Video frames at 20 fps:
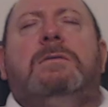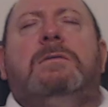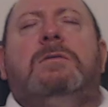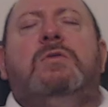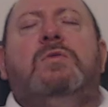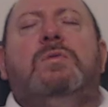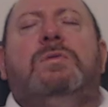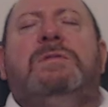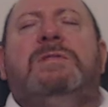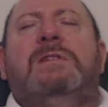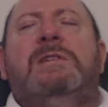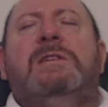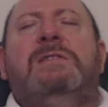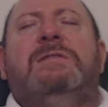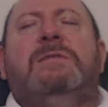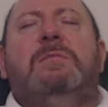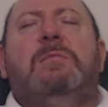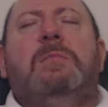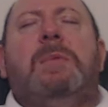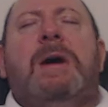You can always
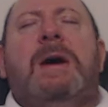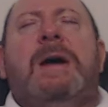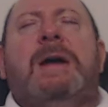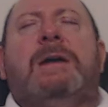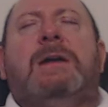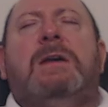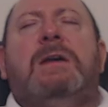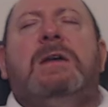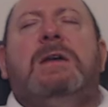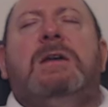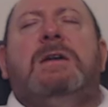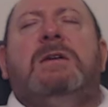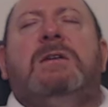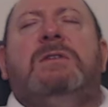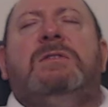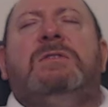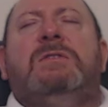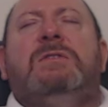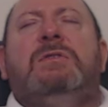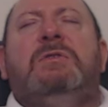listen back
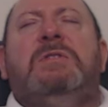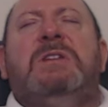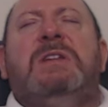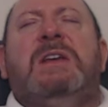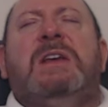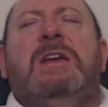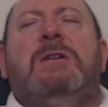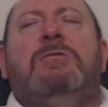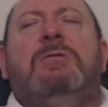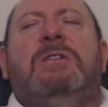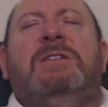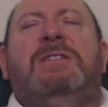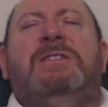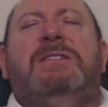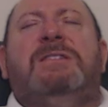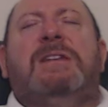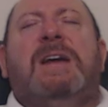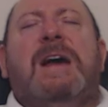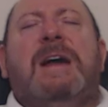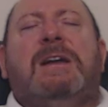so you can hear
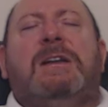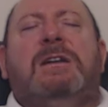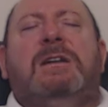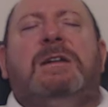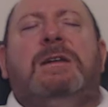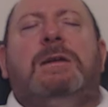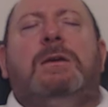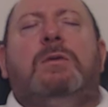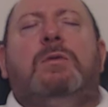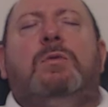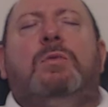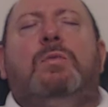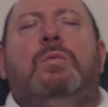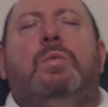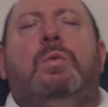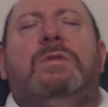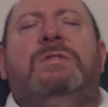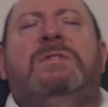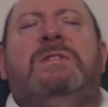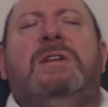exactly
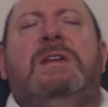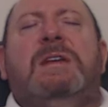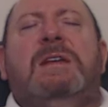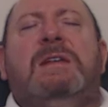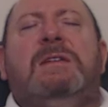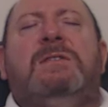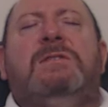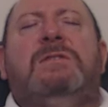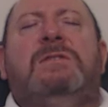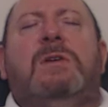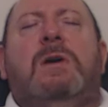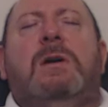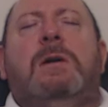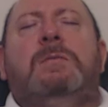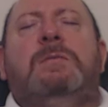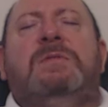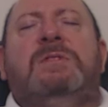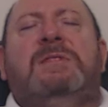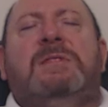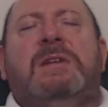what it is that
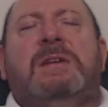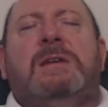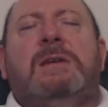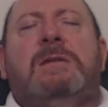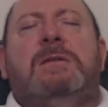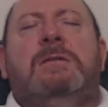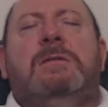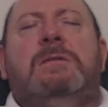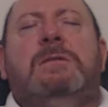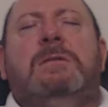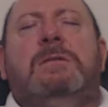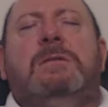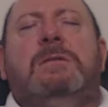I'm saying.